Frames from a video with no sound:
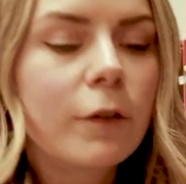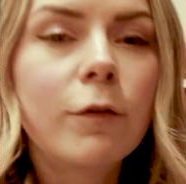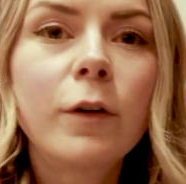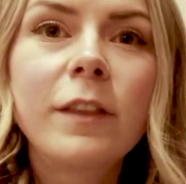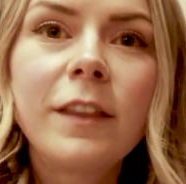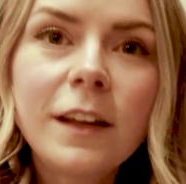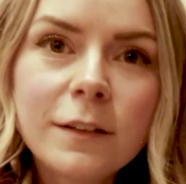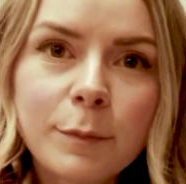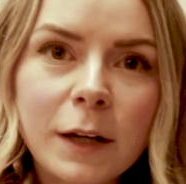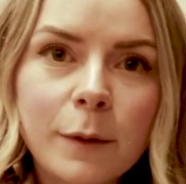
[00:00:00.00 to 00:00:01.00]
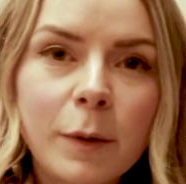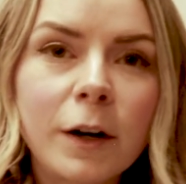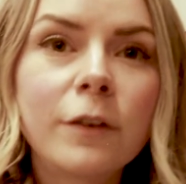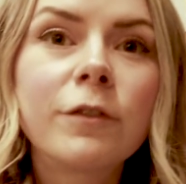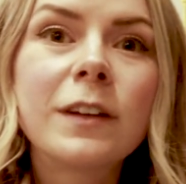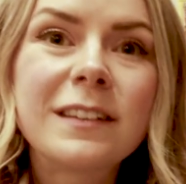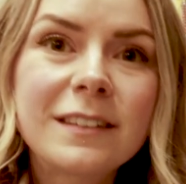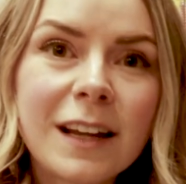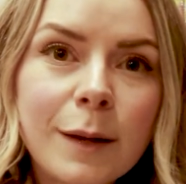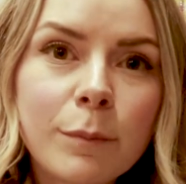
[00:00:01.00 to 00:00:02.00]
For this peanut butter, for the
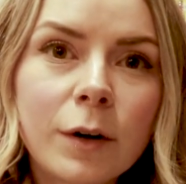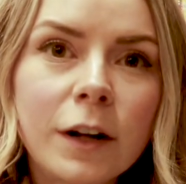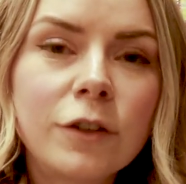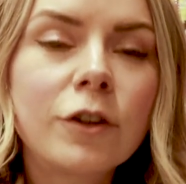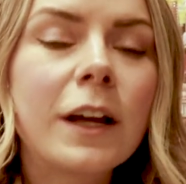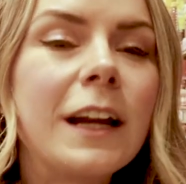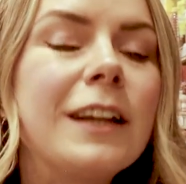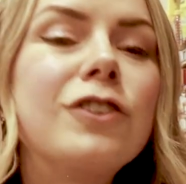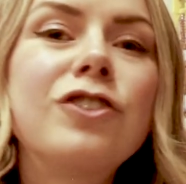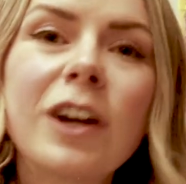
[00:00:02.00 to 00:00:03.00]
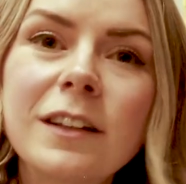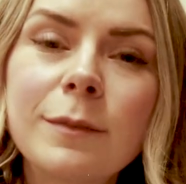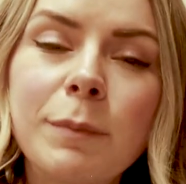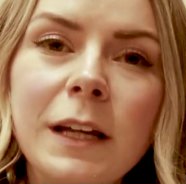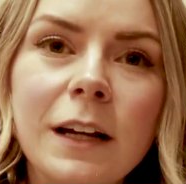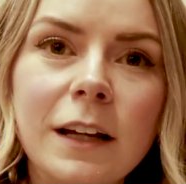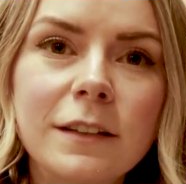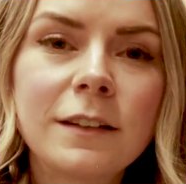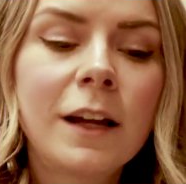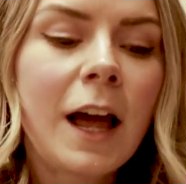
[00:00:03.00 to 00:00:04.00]
same price, you're getting just
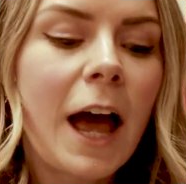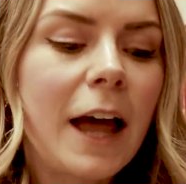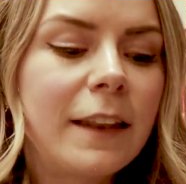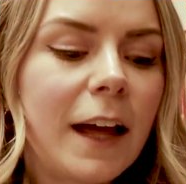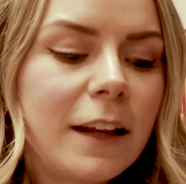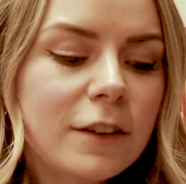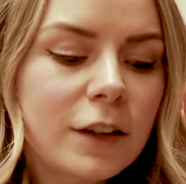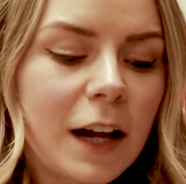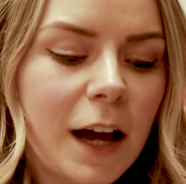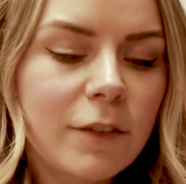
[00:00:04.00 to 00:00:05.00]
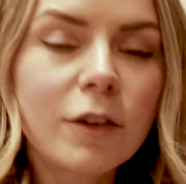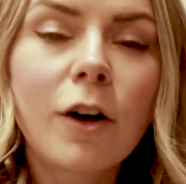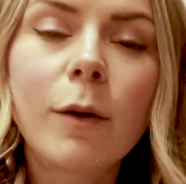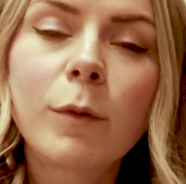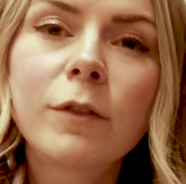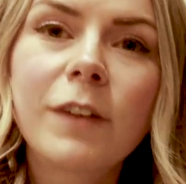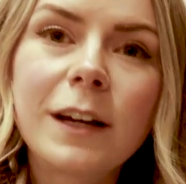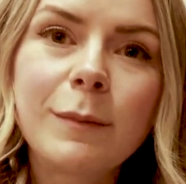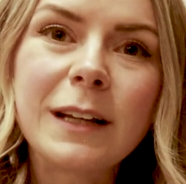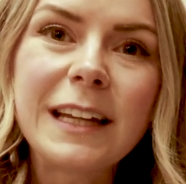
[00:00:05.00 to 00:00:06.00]
peanuts. And that is going to have a lot more
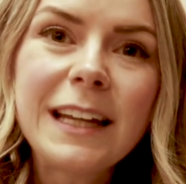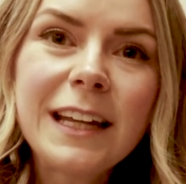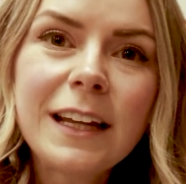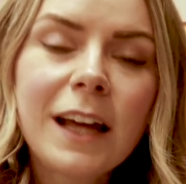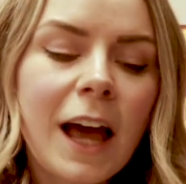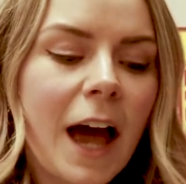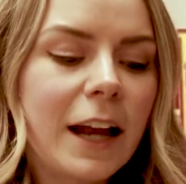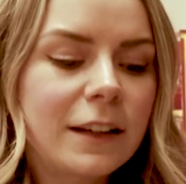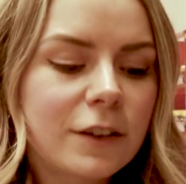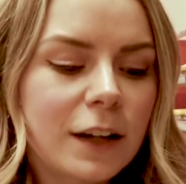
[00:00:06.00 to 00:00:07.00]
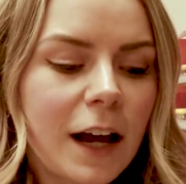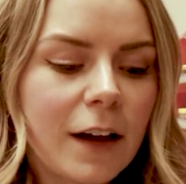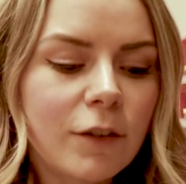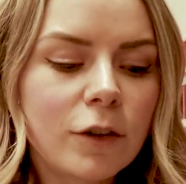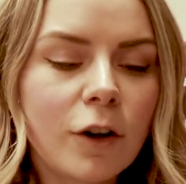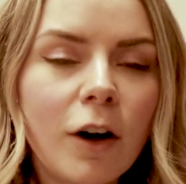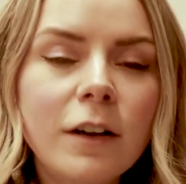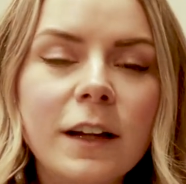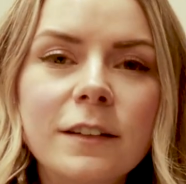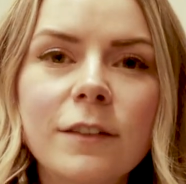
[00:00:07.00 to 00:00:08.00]
vitamin E, and it's going to have a
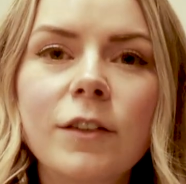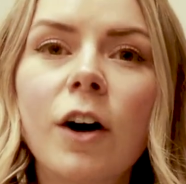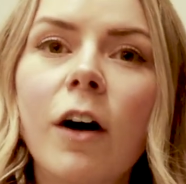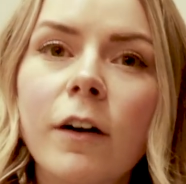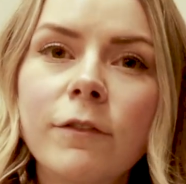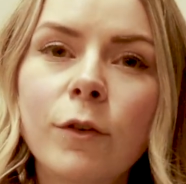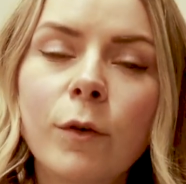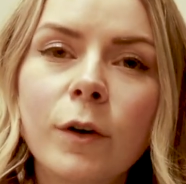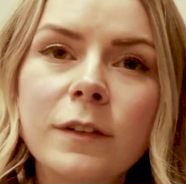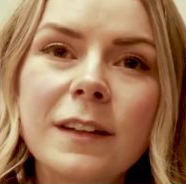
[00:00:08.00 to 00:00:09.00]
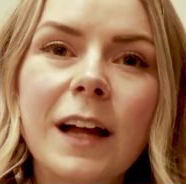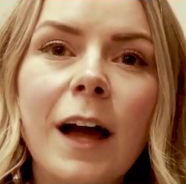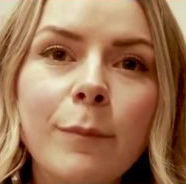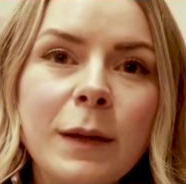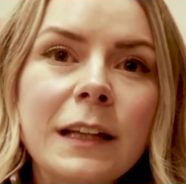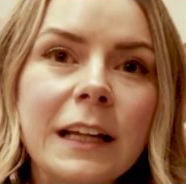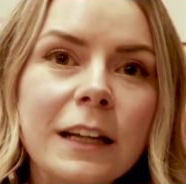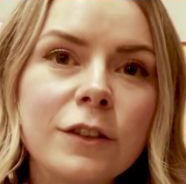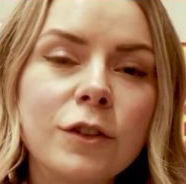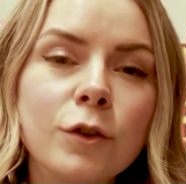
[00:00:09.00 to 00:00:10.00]
lot less of the harmful oils that have been
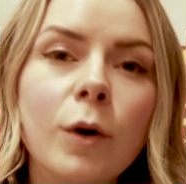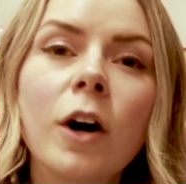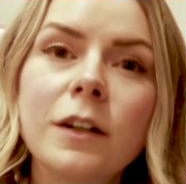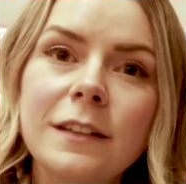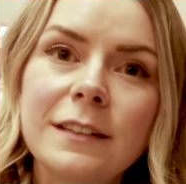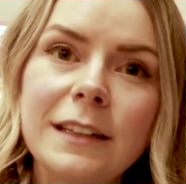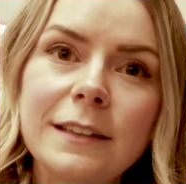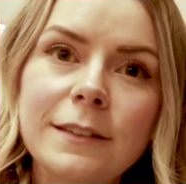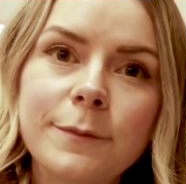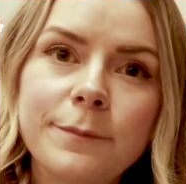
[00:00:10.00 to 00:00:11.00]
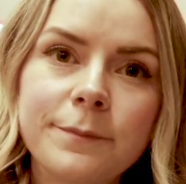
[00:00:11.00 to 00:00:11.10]
linked to heart disease.